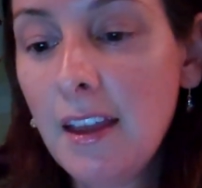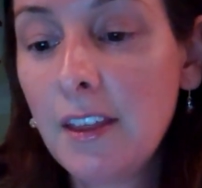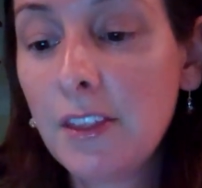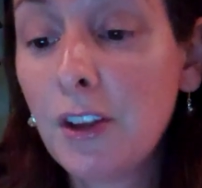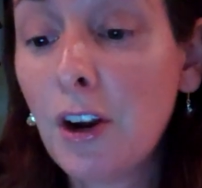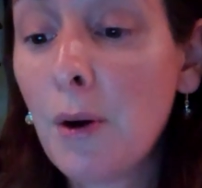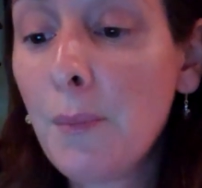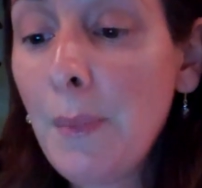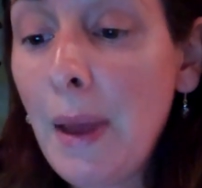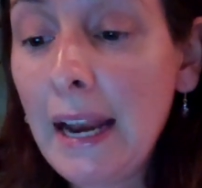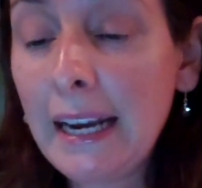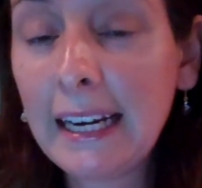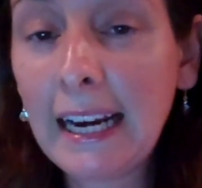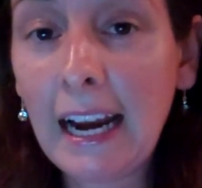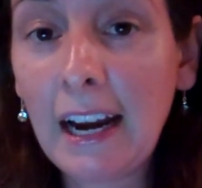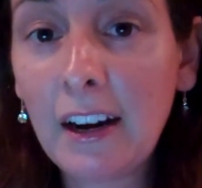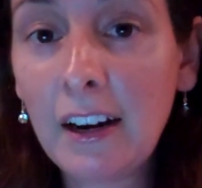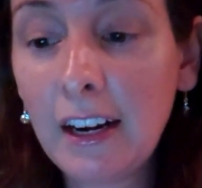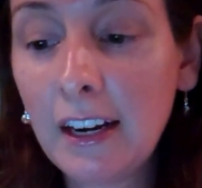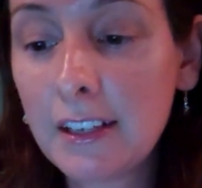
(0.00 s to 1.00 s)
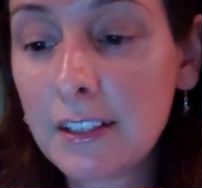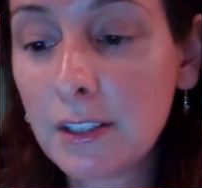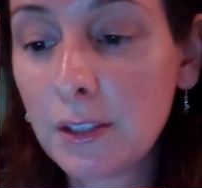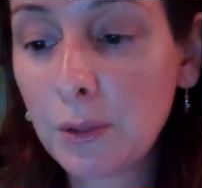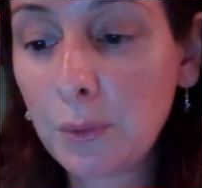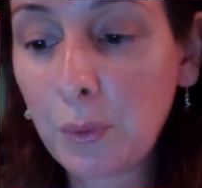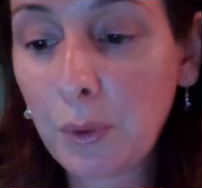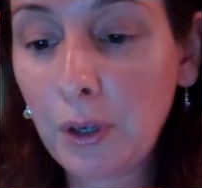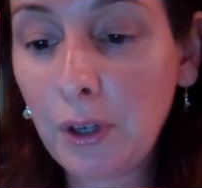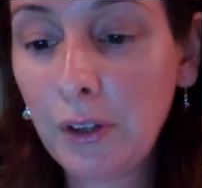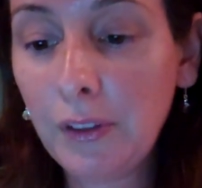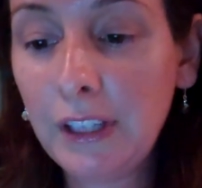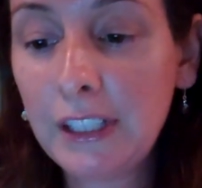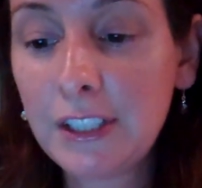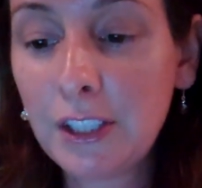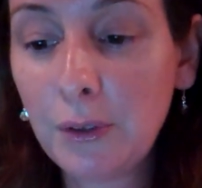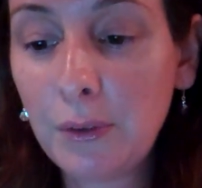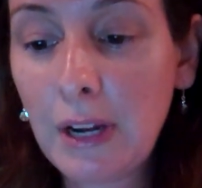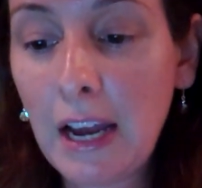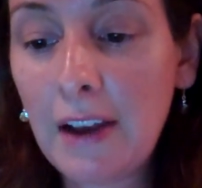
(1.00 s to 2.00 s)
There are many areas in the world that
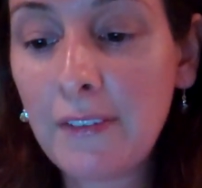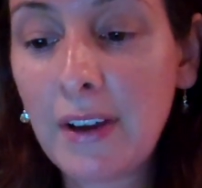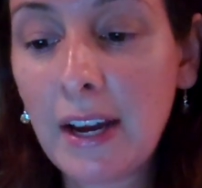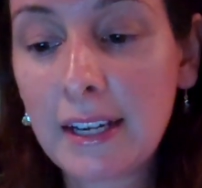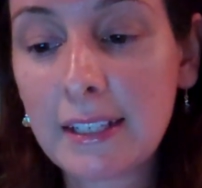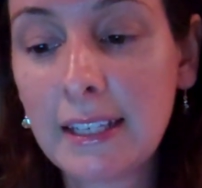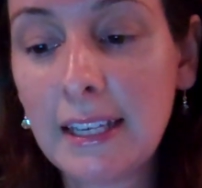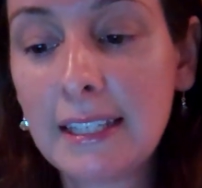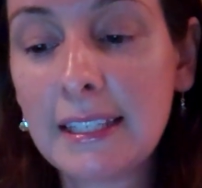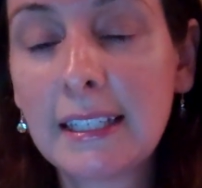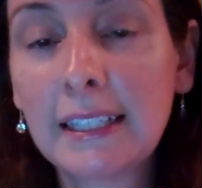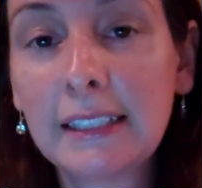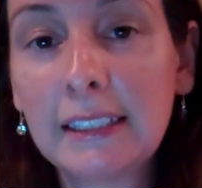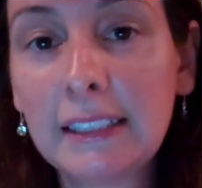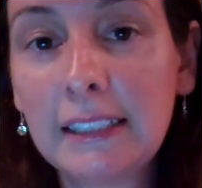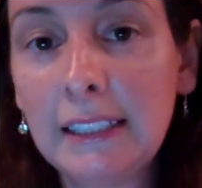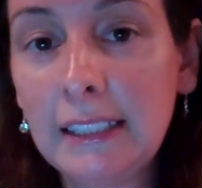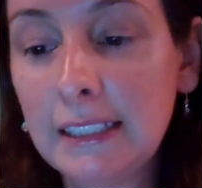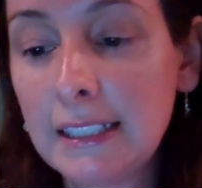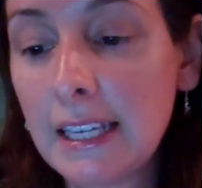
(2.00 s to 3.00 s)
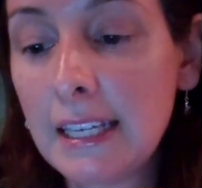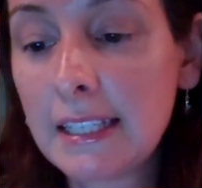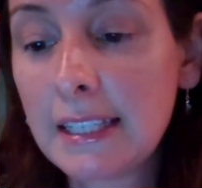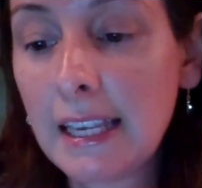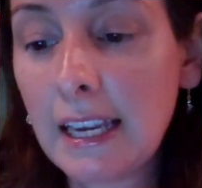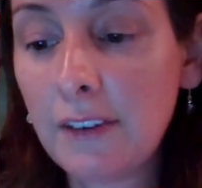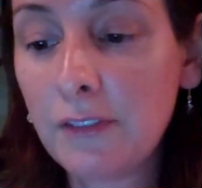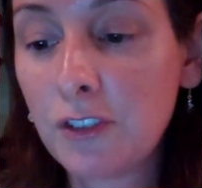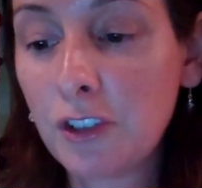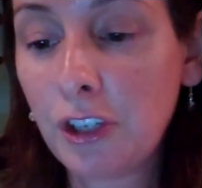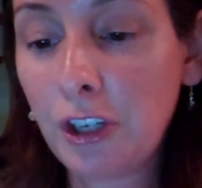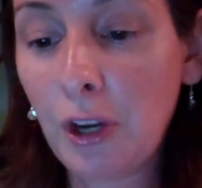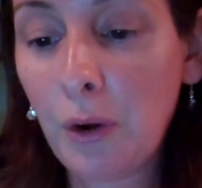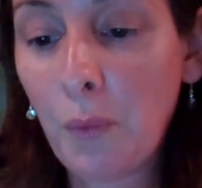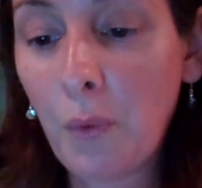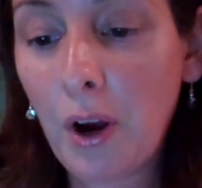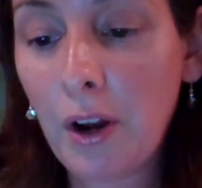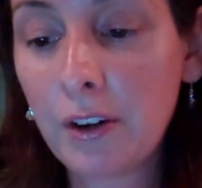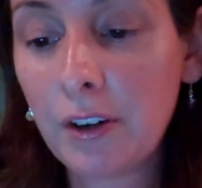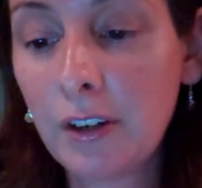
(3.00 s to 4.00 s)
don't have access to clean, safe
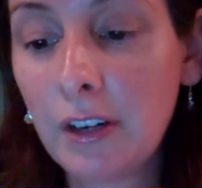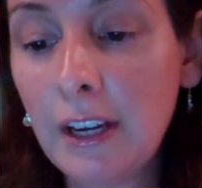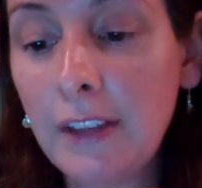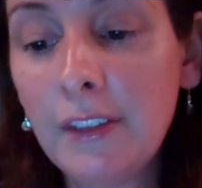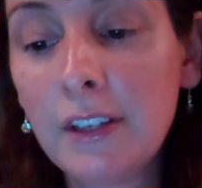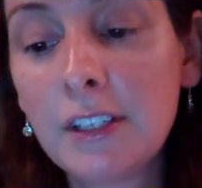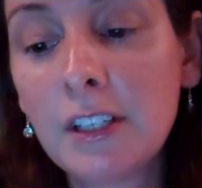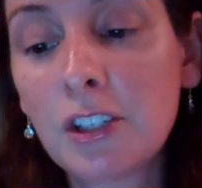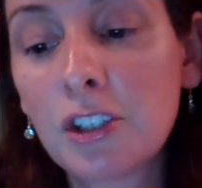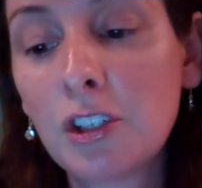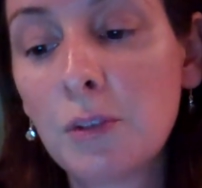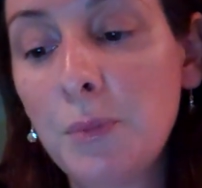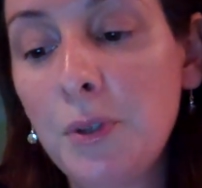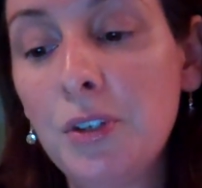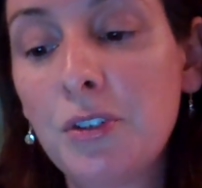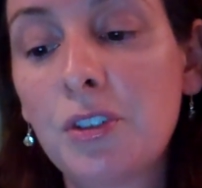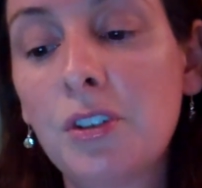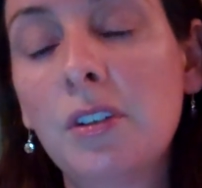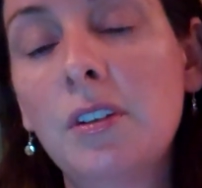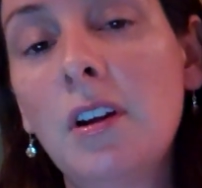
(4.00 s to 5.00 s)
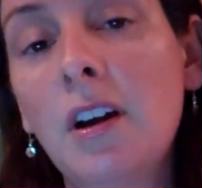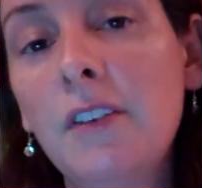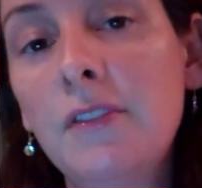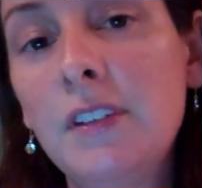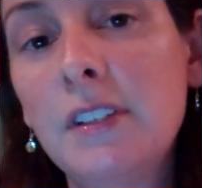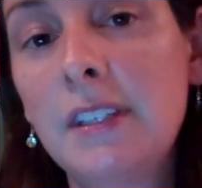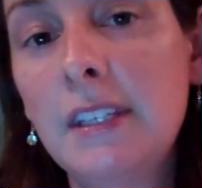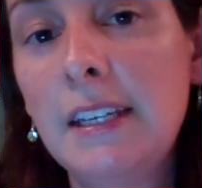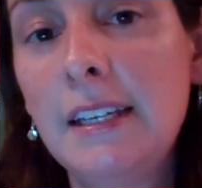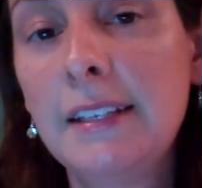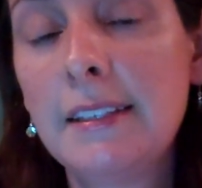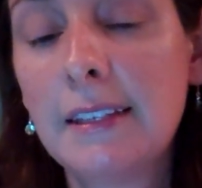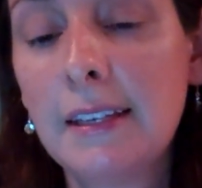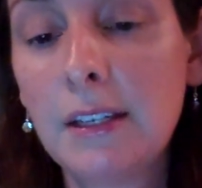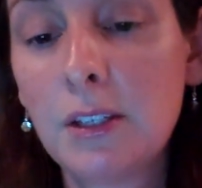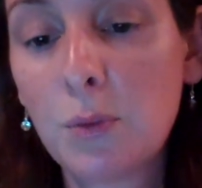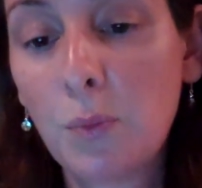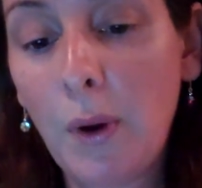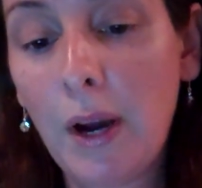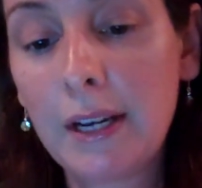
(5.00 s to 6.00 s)
drinking water, and the distribution of disease
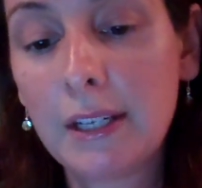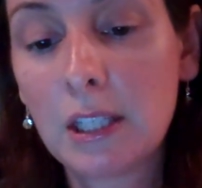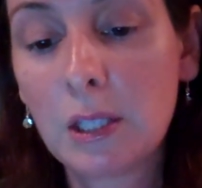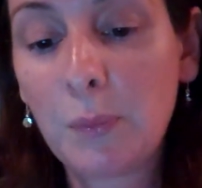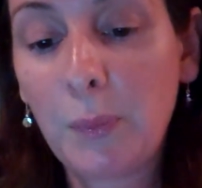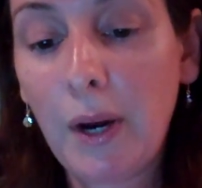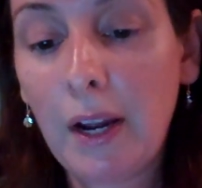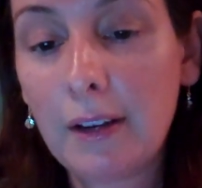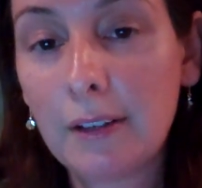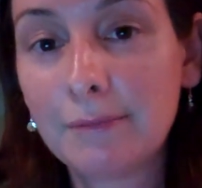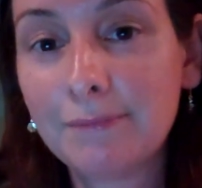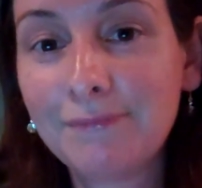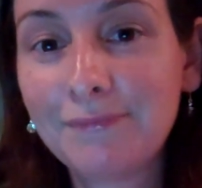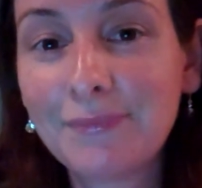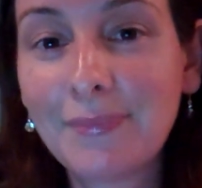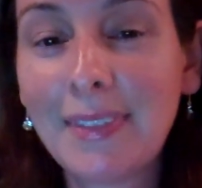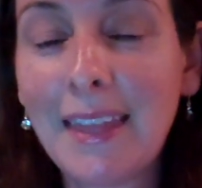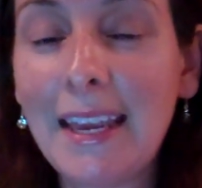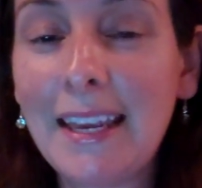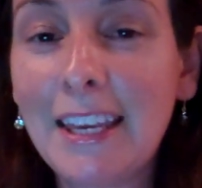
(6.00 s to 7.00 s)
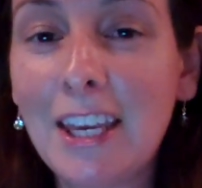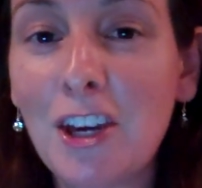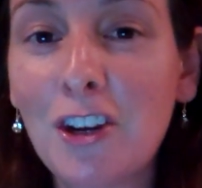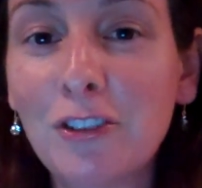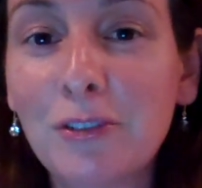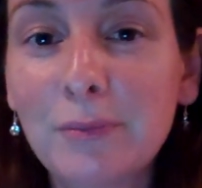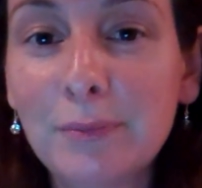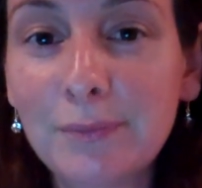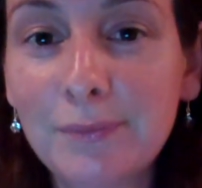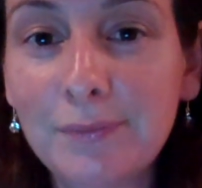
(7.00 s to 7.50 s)
is widespread. Thank you.